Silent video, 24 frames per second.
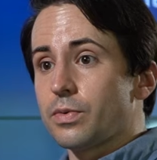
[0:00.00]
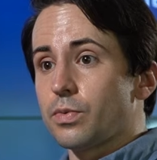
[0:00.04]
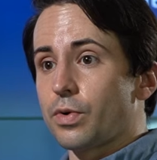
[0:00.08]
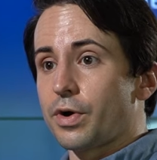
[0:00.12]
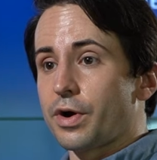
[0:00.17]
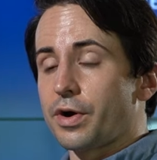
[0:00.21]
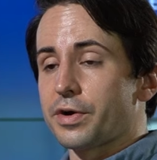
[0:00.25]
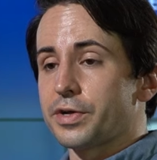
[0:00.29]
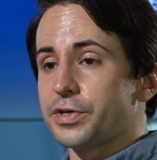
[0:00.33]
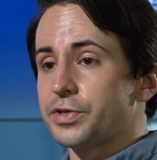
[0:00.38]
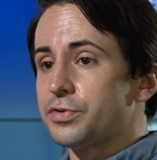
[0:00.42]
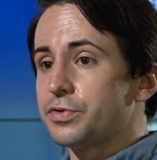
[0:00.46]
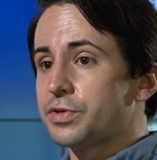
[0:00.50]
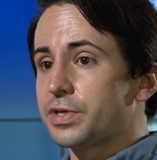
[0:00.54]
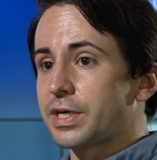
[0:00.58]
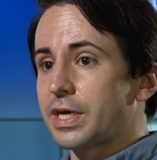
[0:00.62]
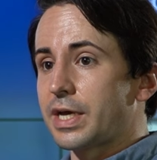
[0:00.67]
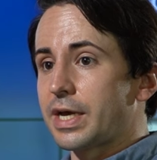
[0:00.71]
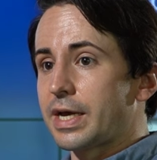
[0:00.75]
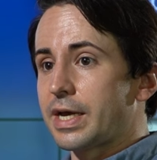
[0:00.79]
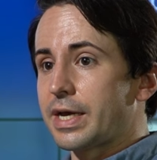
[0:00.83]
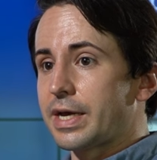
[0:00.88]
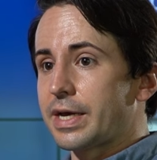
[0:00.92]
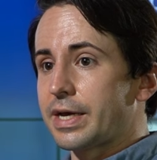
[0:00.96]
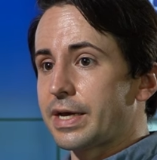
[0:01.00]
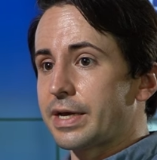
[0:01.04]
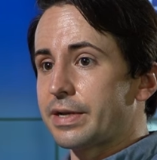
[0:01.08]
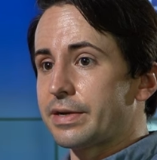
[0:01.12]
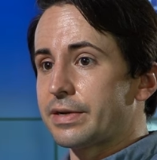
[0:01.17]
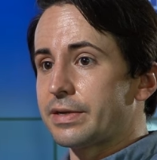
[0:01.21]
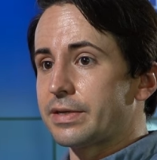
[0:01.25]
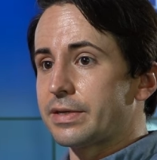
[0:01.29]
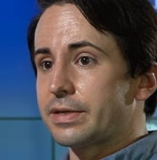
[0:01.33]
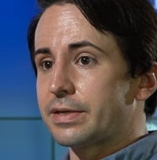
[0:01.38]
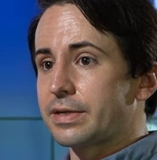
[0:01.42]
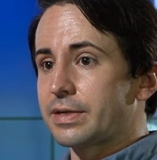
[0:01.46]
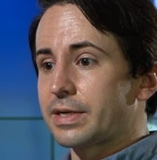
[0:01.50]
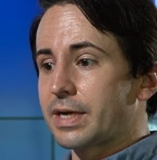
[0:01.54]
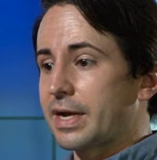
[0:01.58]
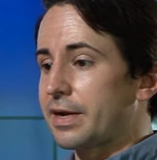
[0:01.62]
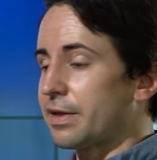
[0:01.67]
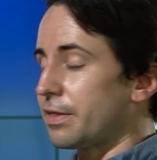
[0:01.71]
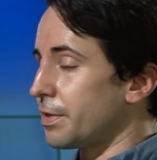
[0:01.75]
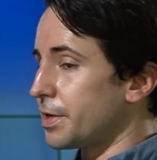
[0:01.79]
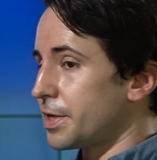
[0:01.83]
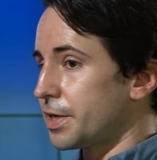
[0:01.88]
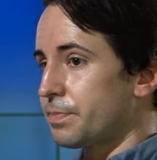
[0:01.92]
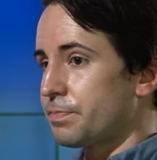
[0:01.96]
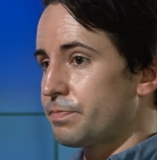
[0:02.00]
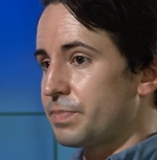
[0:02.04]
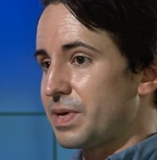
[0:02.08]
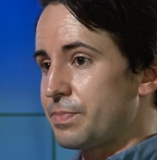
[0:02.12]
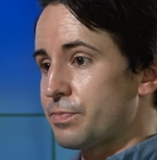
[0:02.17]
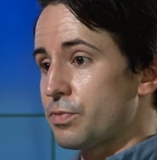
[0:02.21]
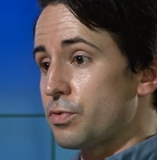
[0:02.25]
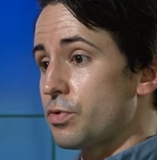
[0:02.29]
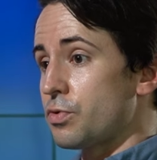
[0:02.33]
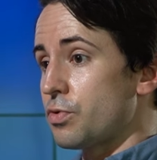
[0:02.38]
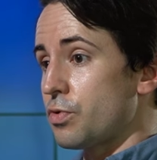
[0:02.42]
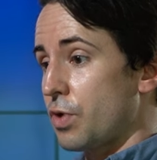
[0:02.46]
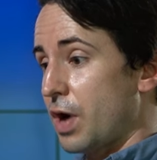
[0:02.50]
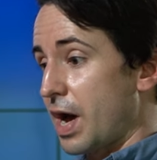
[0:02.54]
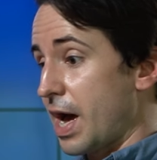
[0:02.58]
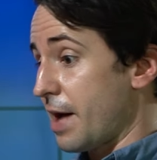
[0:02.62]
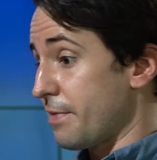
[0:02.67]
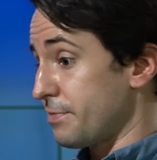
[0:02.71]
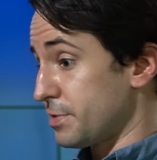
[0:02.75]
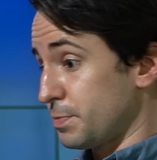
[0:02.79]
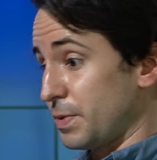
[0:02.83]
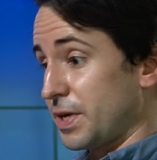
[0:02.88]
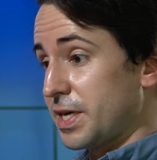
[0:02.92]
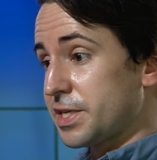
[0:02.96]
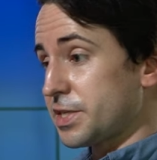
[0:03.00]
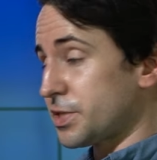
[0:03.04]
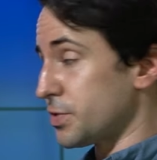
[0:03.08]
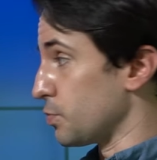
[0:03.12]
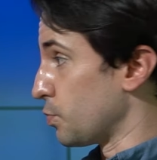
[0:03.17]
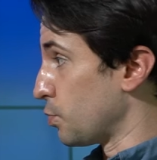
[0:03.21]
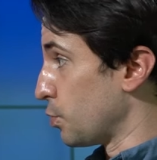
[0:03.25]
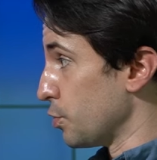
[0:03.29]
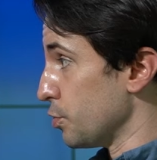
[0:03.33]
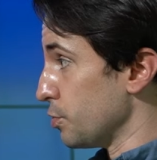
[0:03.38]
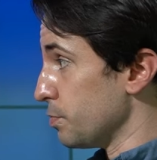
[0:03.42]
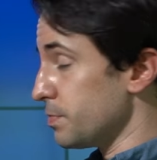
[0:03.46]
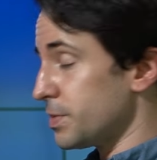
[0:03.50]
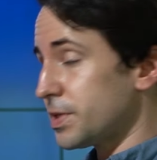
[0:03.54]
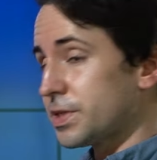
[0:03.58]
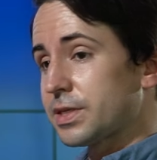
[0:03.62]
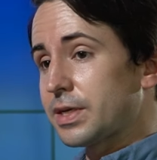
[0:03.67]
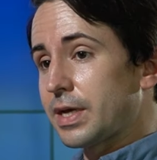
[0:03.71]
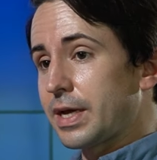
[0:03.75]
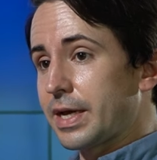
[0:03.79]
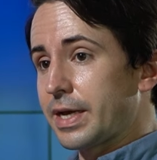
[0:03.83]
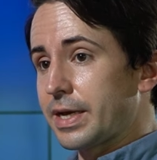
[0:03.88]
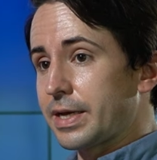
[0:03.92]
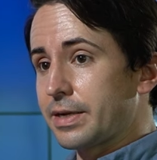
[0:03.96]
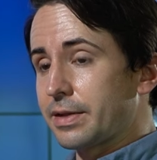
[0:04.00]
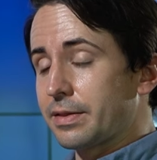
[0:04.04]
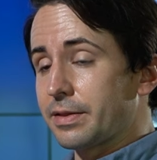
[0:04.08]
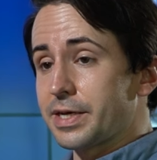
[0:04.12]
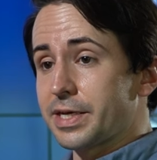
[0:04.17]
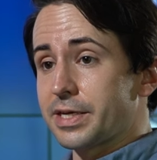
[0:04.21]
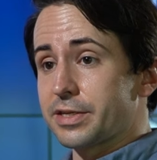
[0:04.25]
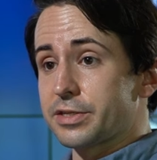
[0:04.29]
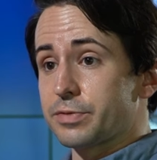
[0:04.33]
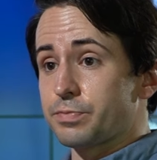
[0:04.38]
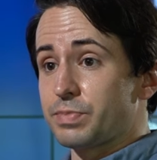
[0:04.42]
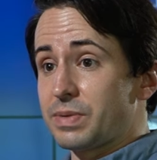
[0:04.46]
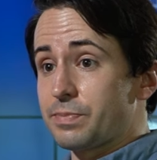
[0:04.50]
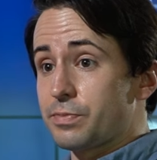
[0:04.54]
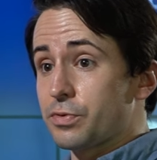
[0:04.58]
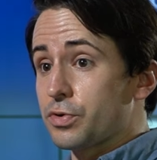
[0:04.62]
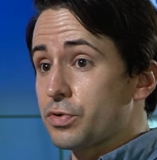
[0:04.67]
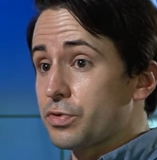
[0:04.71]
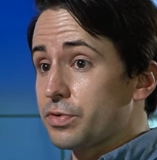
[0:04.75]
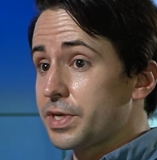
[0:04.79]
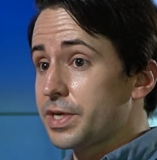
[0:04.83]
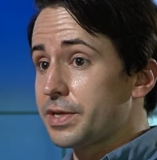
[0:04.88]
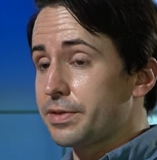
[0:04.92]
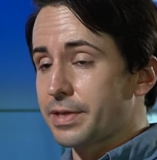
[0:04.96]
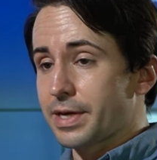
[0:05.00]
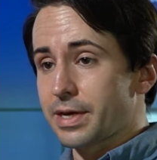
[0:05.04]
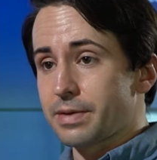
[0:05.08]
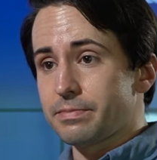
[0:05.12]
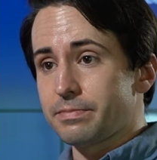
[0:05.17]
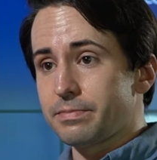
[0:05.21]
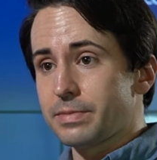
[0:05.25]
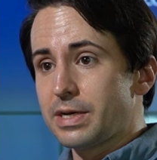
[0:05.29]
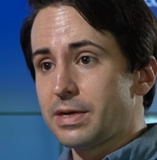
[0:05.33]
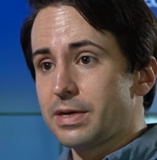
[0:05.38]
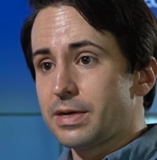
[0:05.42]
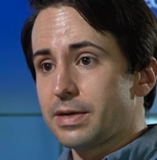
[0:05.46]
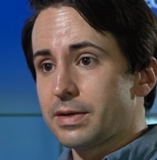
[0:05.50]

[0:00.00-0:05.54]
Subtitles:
where you can kind of link people who have space rooms and link it to people who need them.